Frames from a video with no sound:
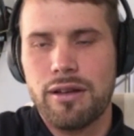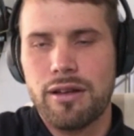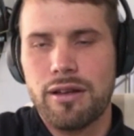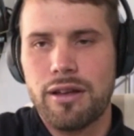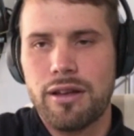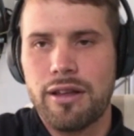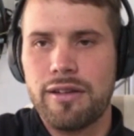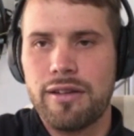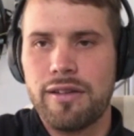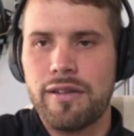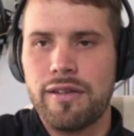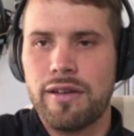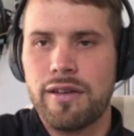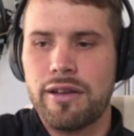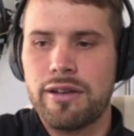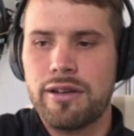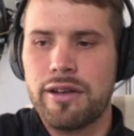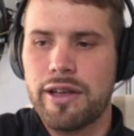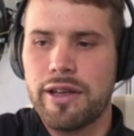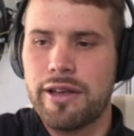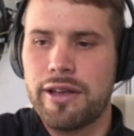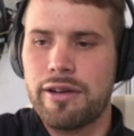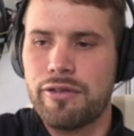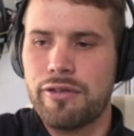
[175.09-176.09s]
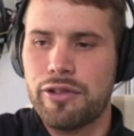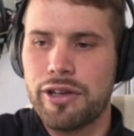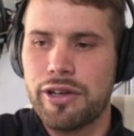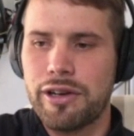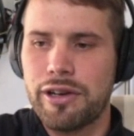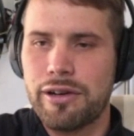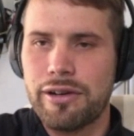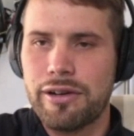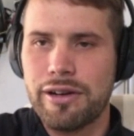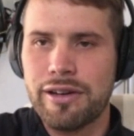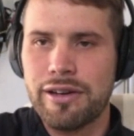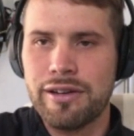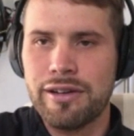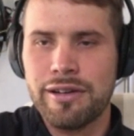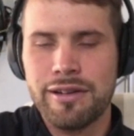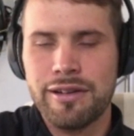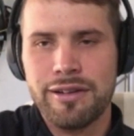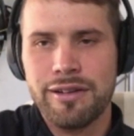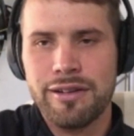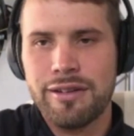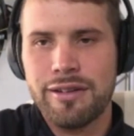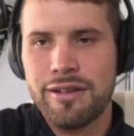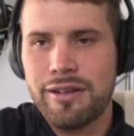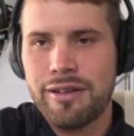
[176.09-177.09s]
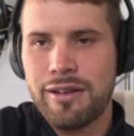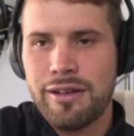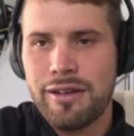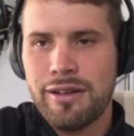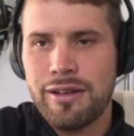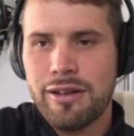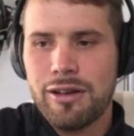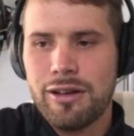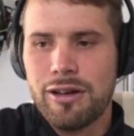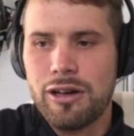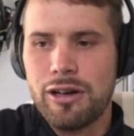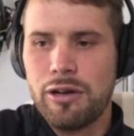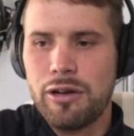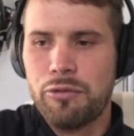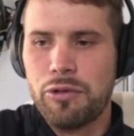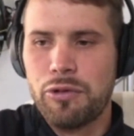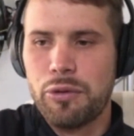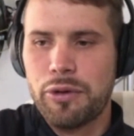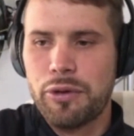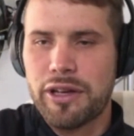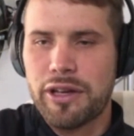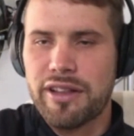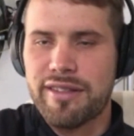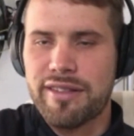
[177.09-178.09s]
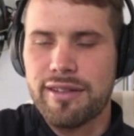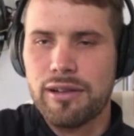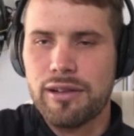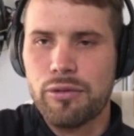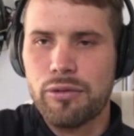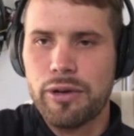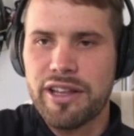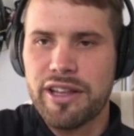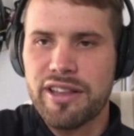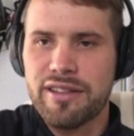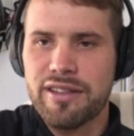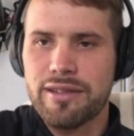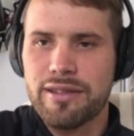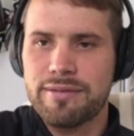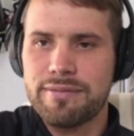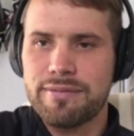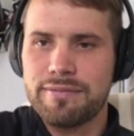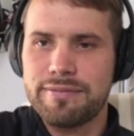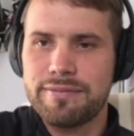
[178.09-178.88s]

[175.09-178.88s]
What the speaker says: in the end of the year, and hopefully we can still race.